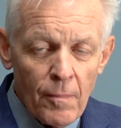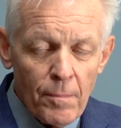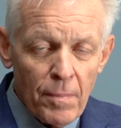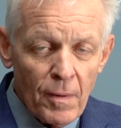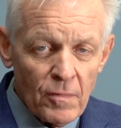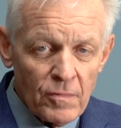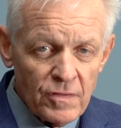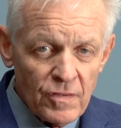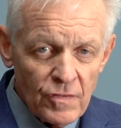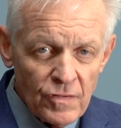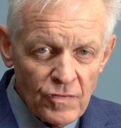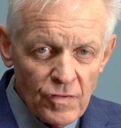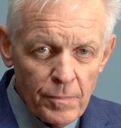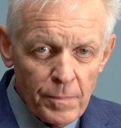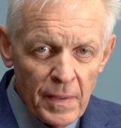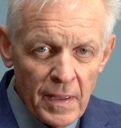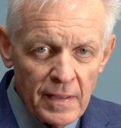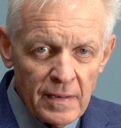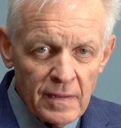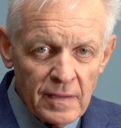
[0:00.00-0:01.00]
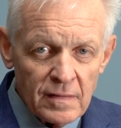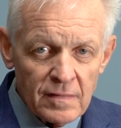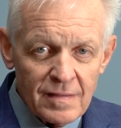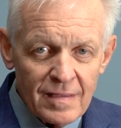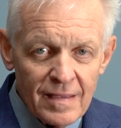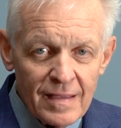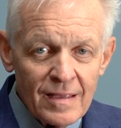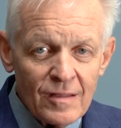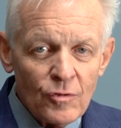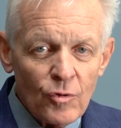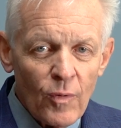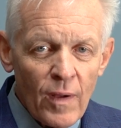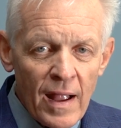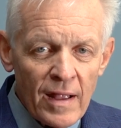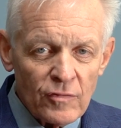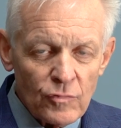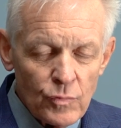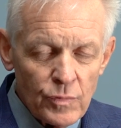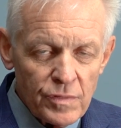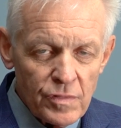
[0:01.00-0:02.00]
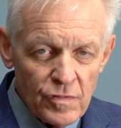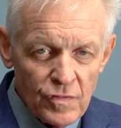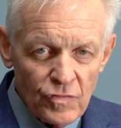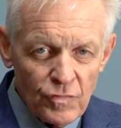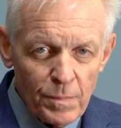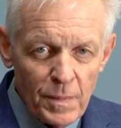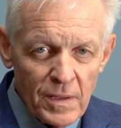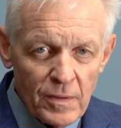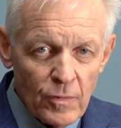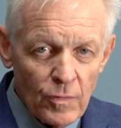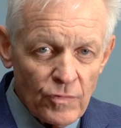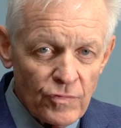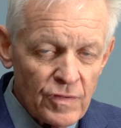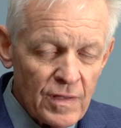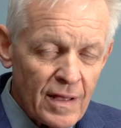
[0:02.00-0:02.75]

participating to interact with the speakers,